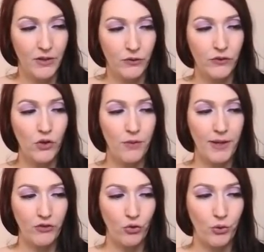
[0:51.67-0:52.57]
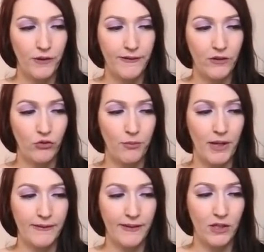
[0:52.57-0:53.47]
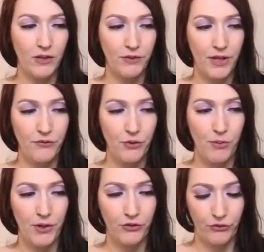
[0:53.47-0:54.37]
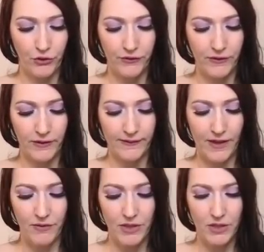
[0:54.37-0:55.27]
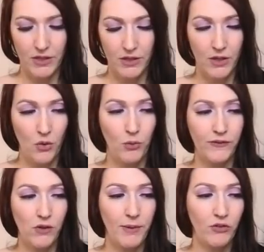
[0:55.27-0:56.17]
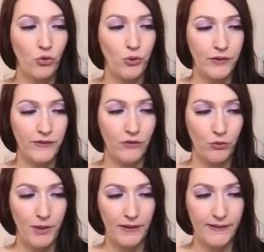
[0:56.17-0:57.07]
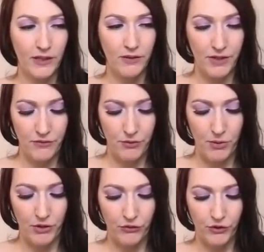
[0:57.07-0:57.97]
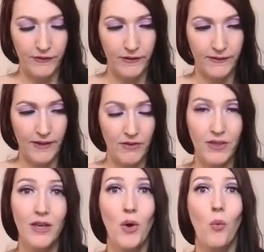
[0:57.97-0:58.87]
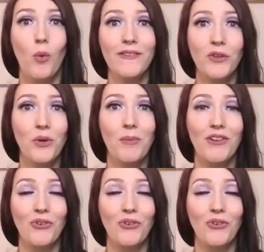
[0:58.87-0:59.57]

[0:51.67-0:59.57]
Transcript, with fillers: so let's go to my taurus's romantic love life for march 1st 7th What's going on my Tauruses, romantic love life from March 1st to 7th? What's going on my